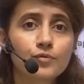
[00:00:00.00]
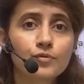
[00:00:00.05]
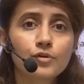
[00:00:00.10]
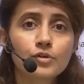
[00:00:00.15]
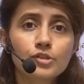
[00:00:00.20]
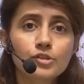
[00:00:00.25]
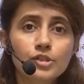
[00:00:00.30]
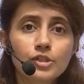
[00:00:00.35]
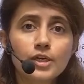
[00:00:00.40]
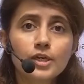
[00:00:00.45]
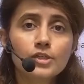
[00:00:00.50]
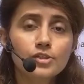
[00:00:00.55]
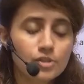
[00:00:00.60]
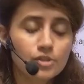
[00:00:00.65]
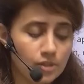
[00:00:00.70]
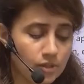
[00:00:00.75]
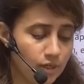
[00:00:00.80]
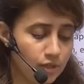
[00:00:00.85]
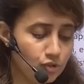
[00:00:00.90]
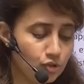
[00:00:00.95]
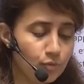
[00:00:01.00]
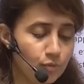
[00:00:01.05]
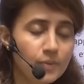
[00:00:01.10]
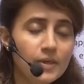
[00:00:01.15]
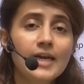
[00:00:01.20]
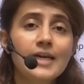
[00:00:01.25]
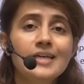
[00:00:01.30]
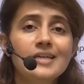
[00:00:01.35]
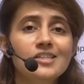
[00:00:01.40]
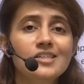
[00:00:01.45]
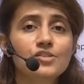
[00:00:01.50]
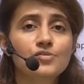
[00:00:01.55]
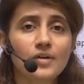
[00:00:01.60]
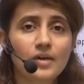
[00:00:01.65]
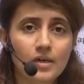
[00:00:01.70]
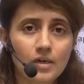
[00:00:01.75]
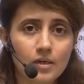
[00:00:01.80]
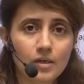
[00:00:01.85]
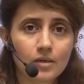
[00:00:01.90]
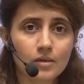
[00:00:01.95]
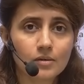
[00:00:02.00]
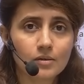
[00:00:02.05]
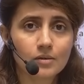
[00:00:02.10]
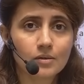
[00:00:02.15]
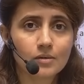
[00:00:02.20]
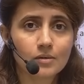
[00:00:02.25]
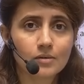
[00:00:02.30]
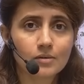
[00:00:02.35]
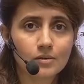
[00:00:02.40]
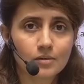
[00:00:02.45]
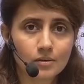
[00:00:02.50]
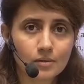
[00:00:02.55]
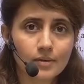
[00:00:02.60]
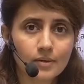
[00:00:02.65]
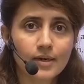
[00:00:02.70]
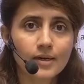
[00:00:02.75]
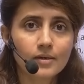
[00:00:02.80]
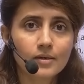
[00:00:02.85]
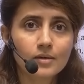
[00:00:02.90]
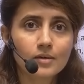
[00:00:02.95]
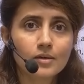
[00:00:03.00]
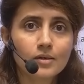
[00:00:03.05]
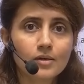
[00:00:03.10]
First thing is, it should be ATS friendly, right?